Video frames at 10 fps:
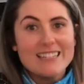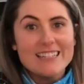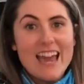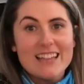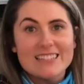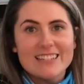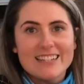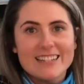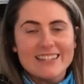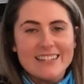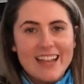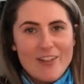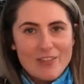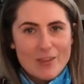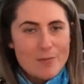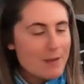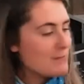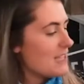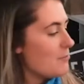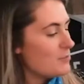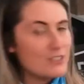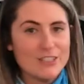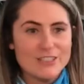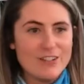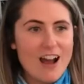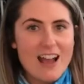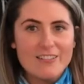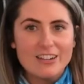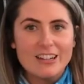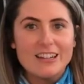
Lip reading: testing when the beam samples just arrived,